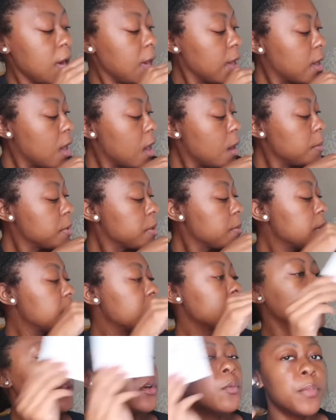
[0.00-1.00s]
It comes with
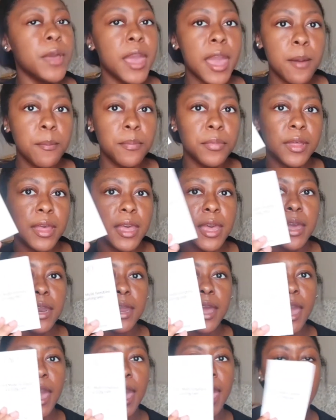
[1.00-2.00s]
a little
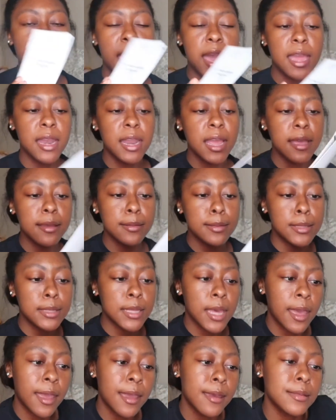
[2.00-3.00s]
pamphlet and it
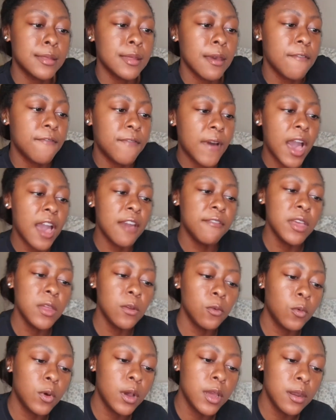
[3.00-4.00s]
says
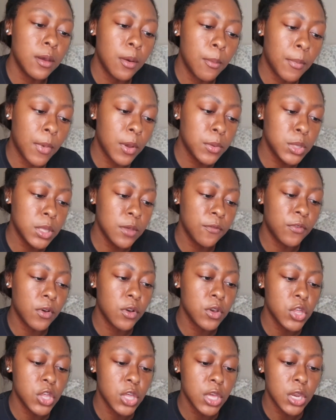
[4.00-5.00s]
5-in-1
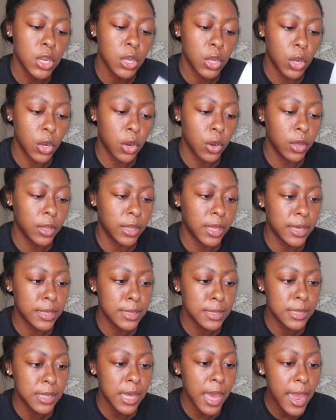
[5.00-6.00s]
multifunction curling
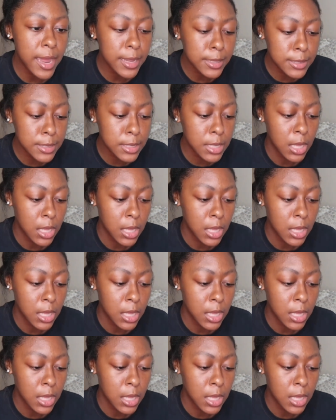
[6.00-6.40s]
set.